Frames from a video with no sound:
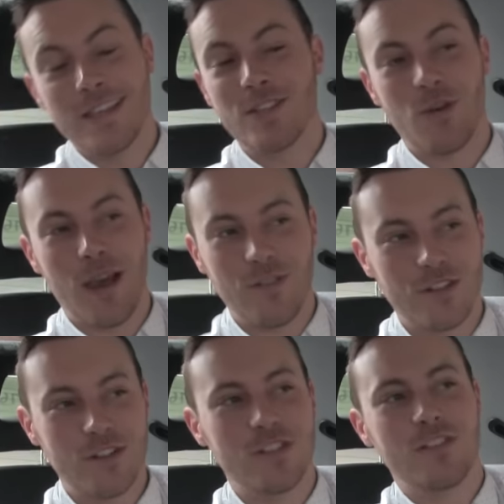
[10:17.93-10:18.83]
So I have to
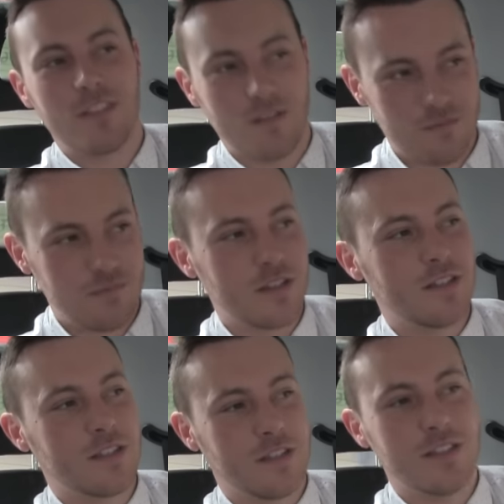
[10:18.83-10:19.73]
just,
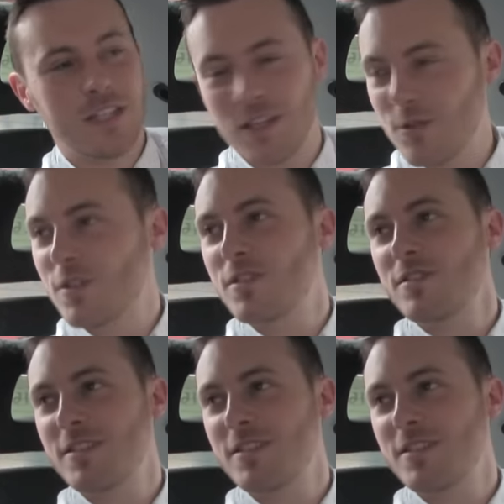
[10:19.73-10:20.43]
it's continuous.